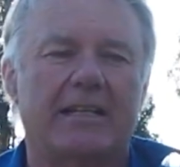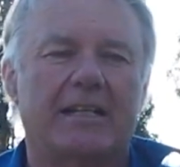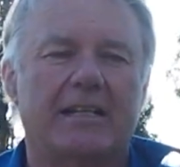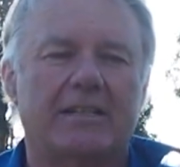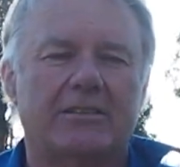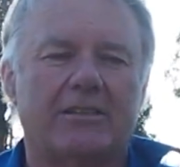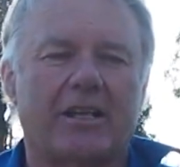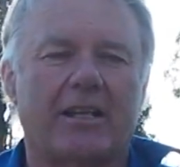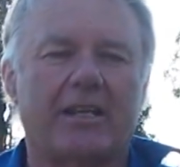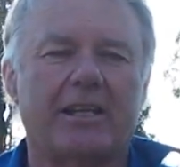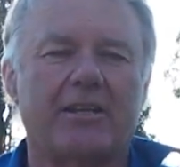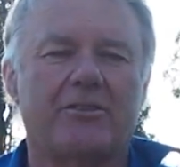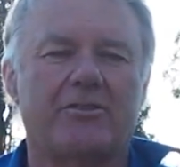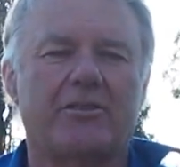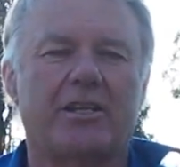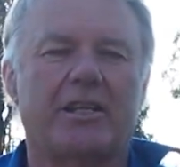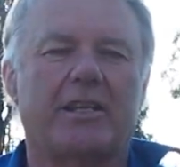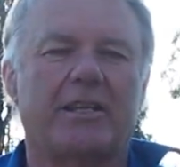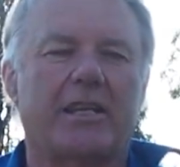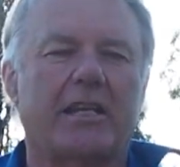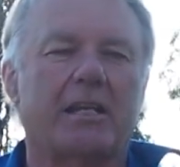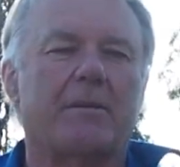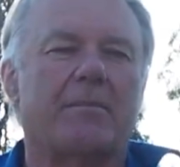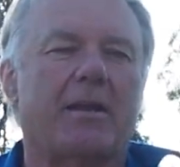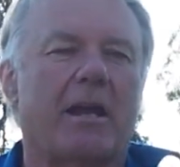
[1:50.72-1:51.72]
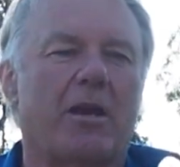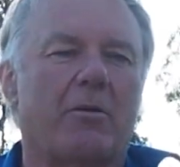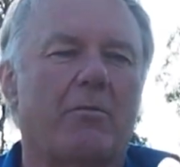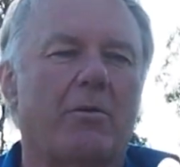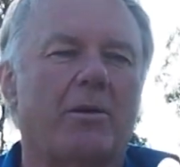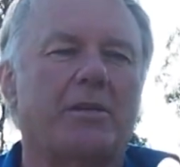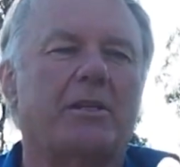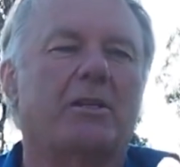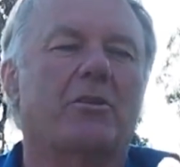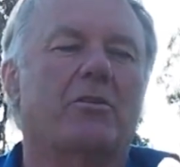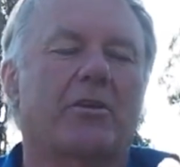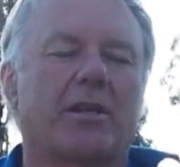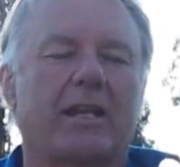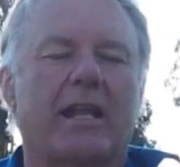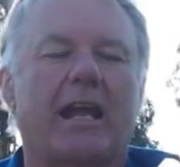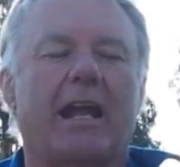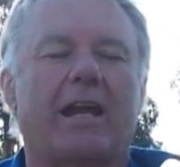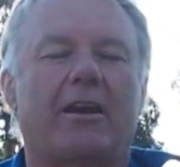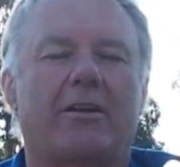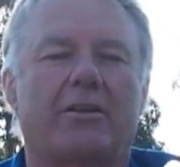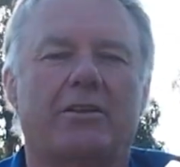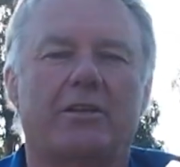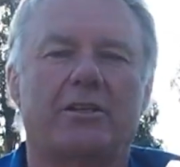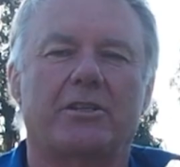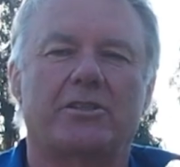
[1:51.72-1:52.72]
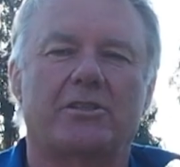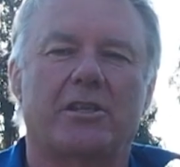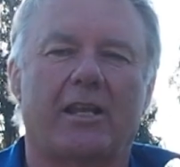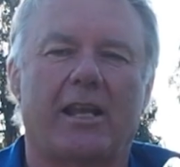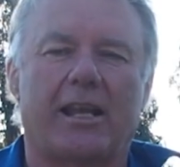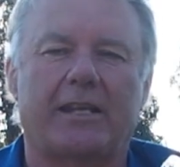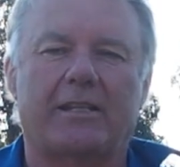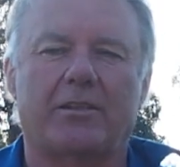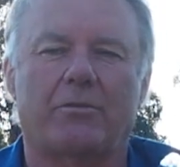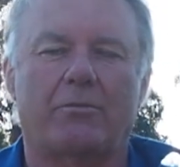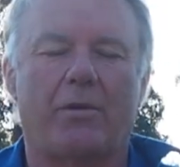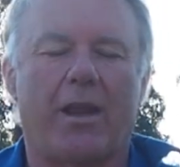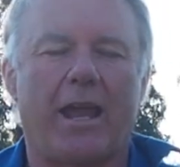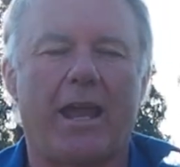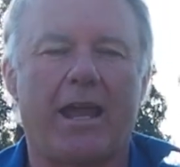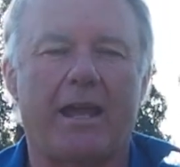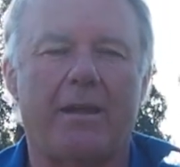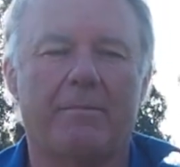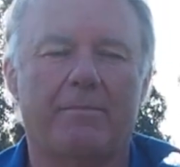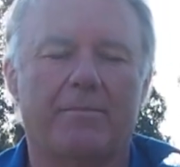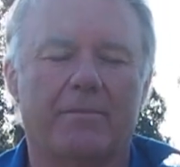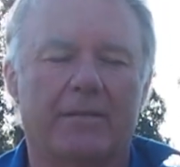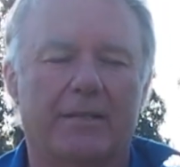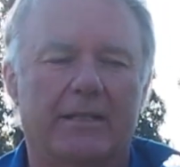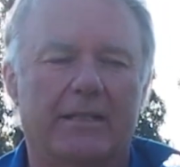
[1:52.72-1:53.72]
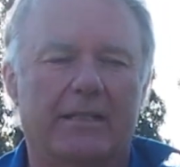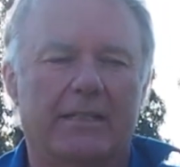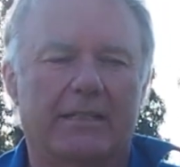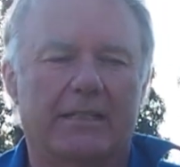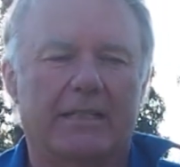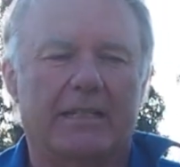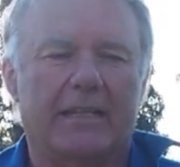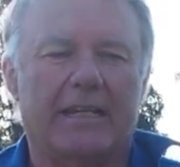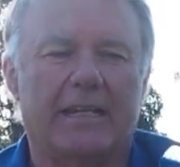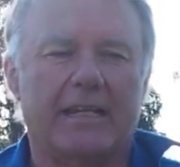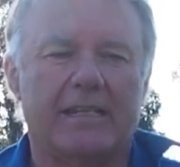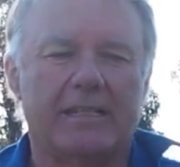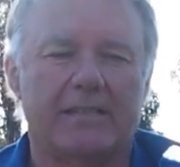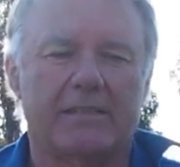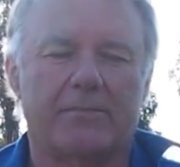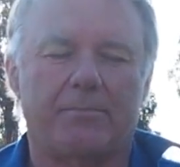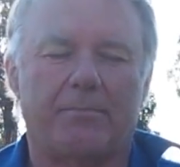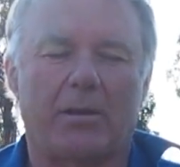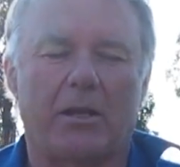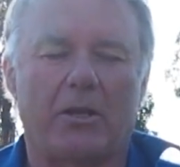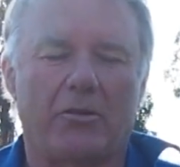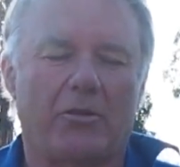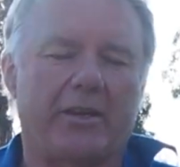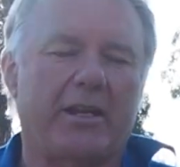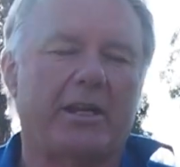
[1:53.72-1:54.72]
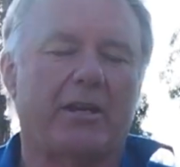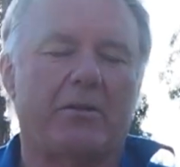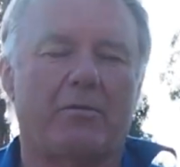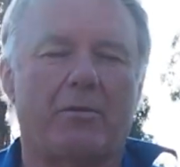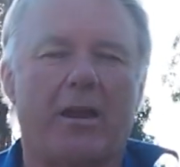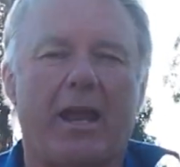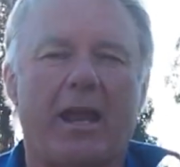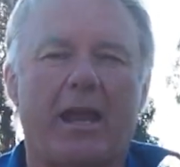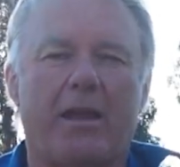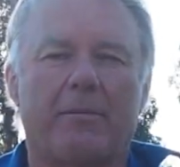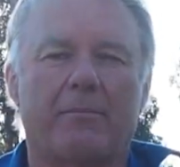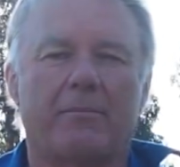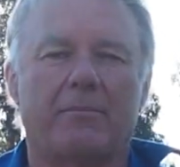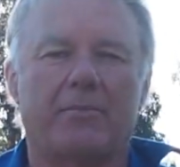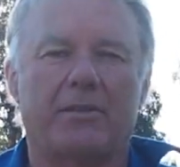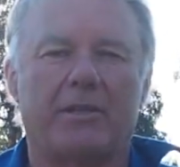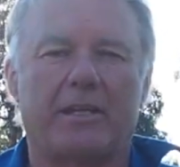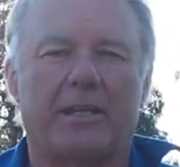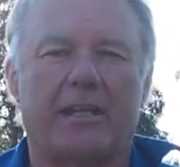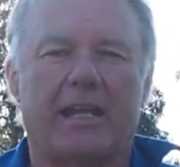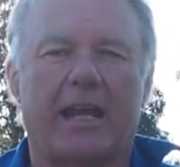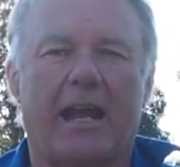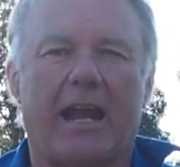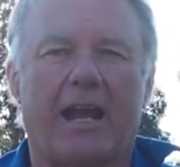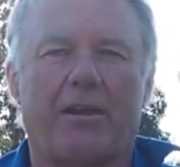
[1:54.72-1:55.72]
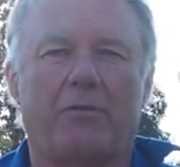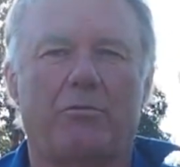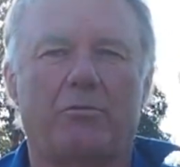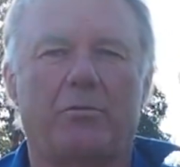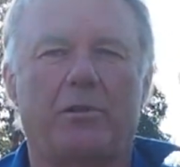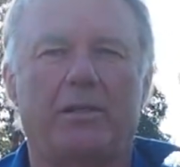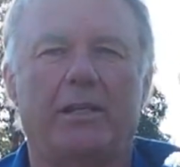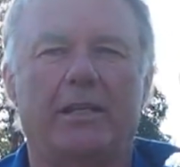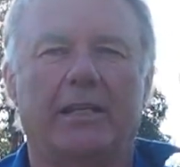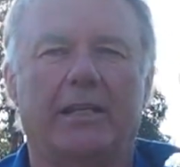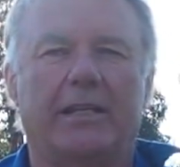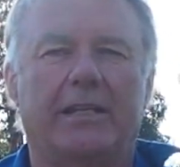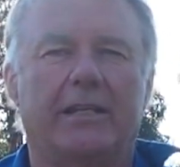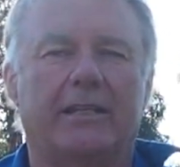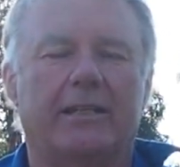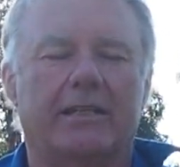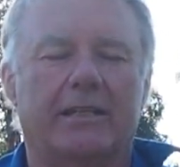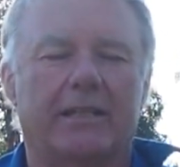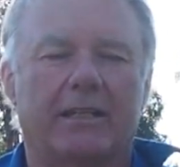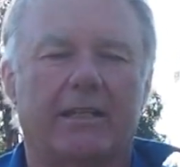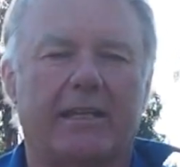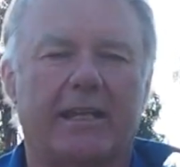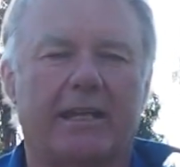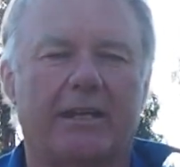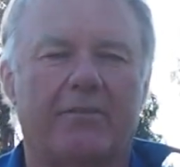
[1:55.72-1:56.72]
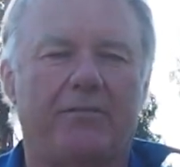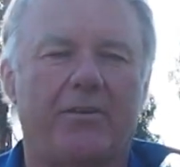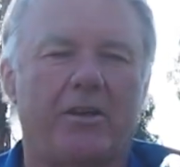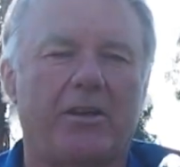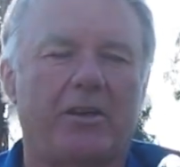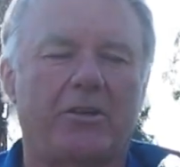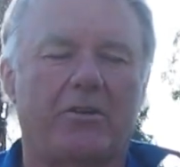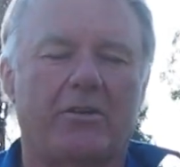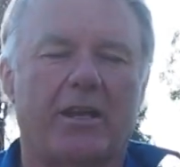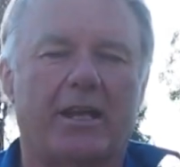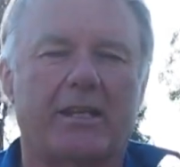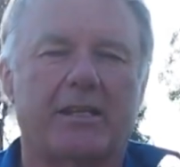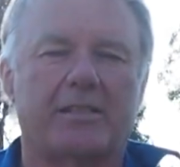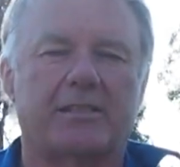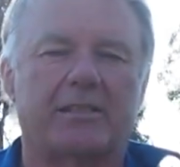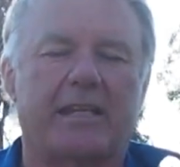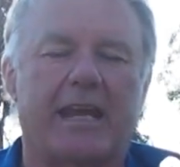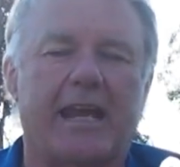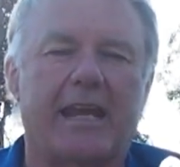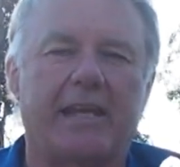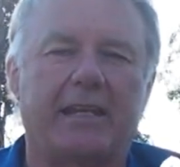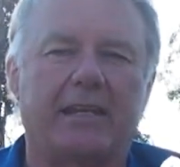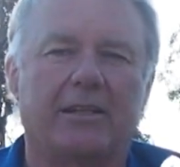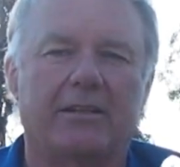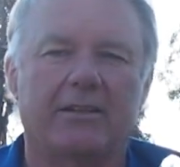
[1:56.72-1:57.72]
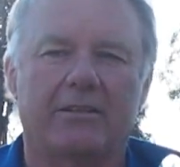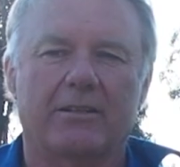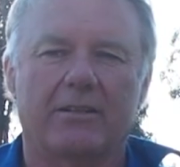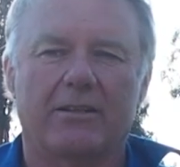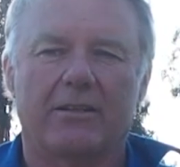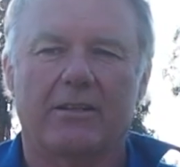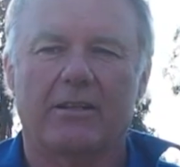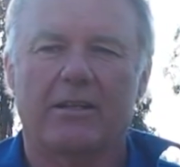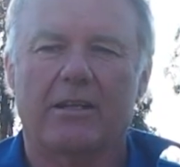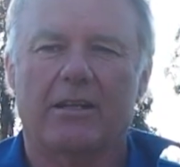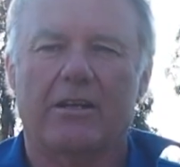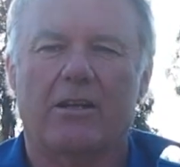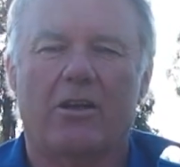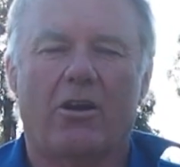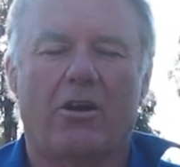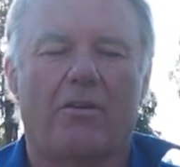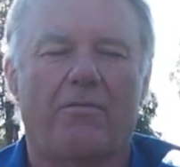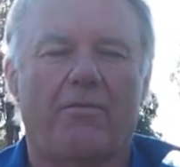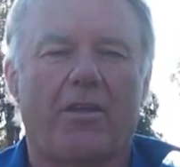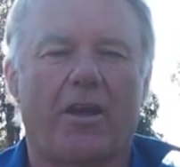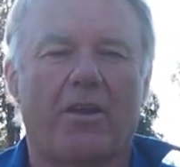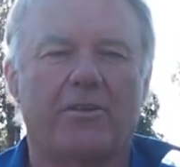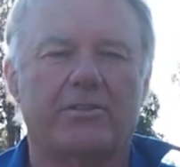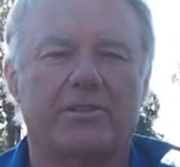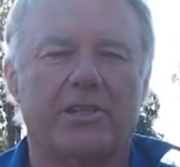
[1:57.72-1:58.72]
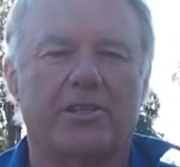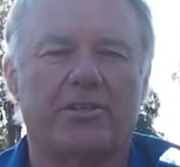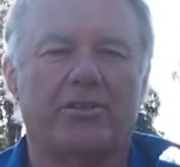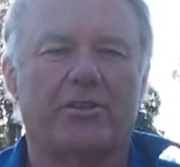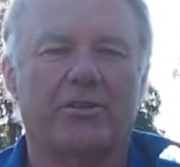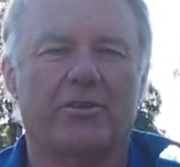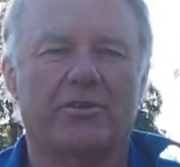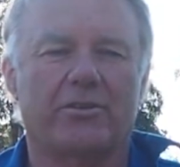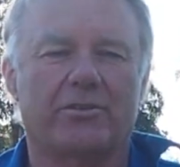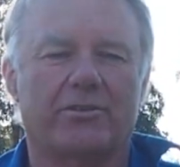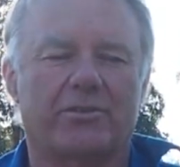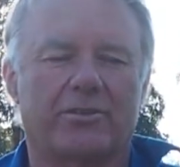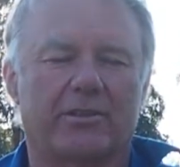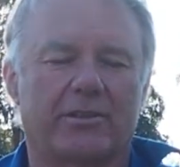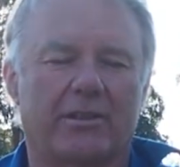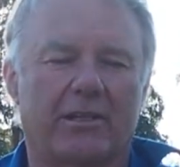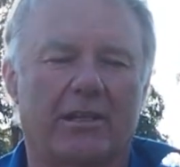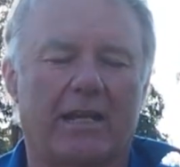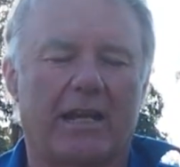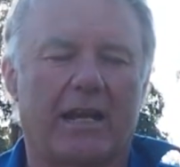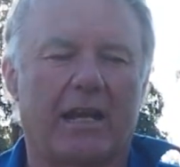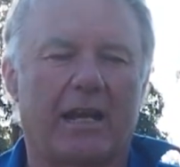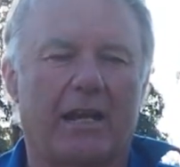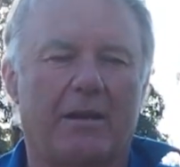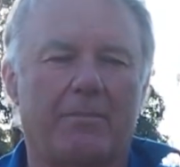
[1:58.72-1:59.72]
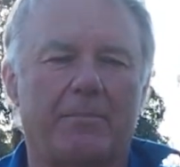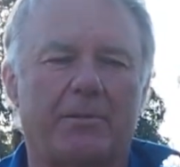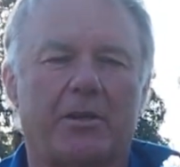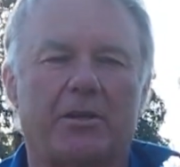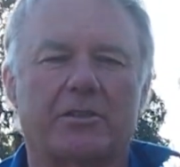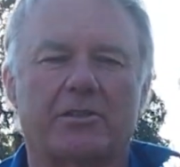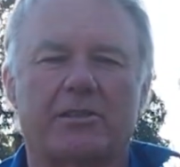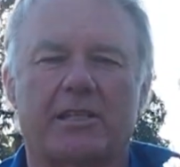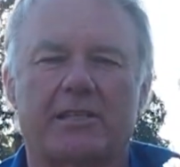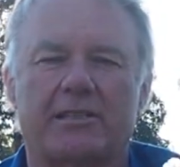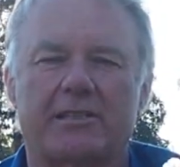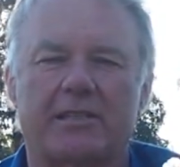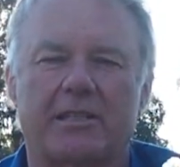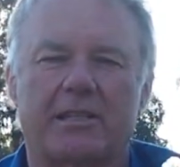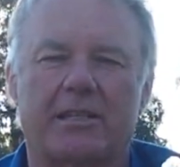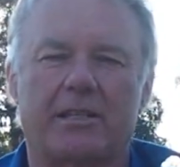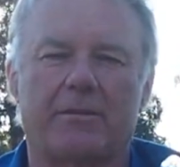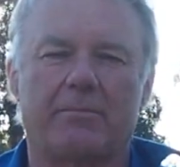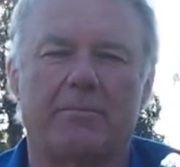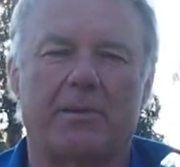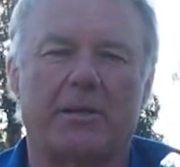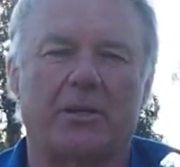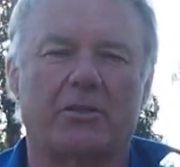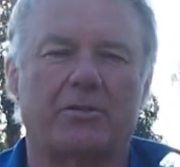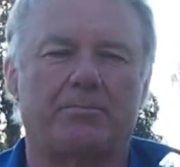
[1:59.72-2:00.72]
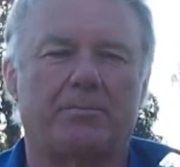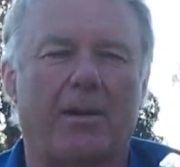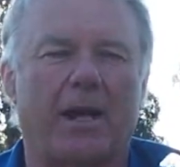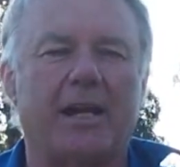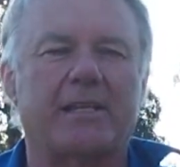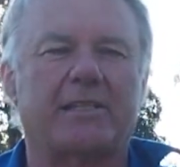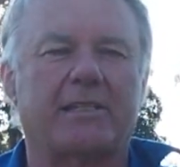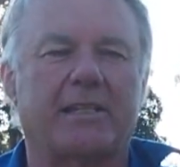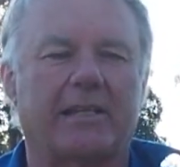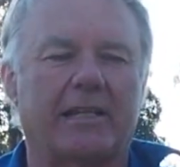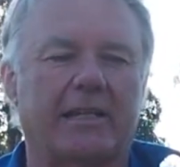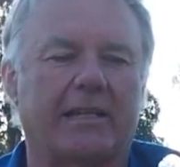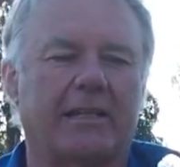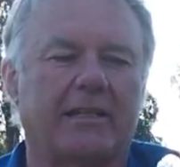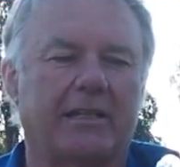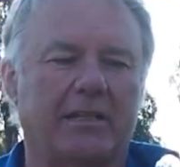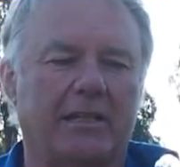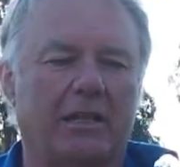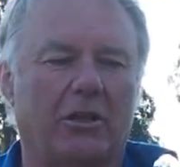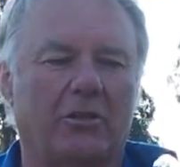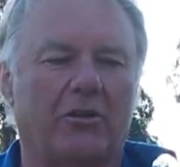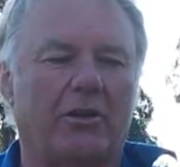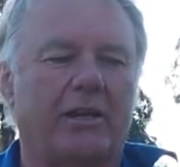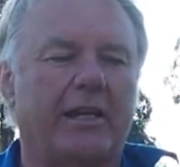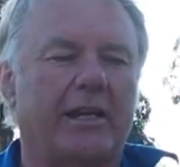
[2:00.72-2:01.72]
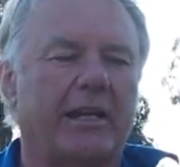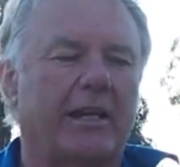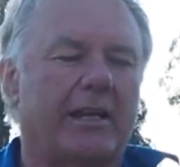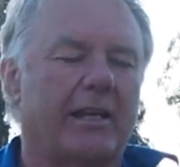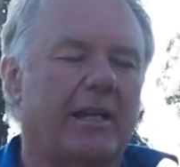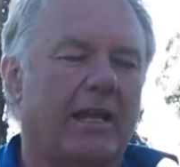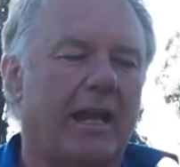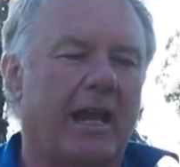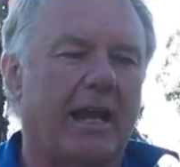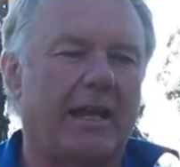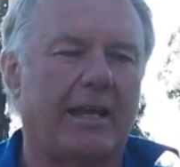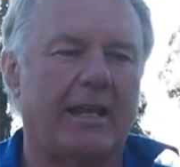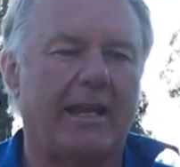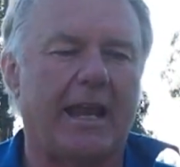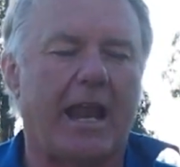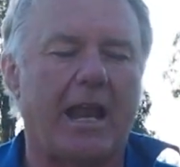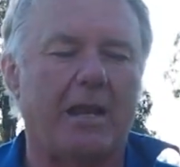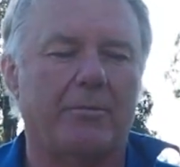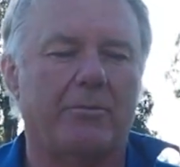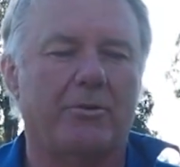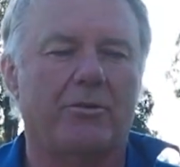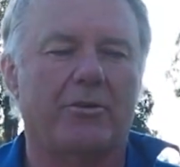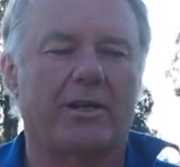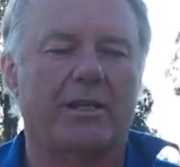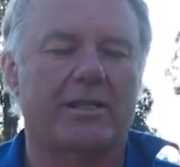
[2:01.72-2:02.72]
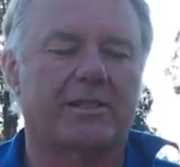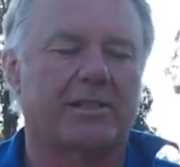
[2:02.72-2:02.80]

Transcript: So the interesting thing about when you look at how you select a ram is, by looking at a ram, you can't really get a very good understanding of those issues, because basically you're looking at an animal and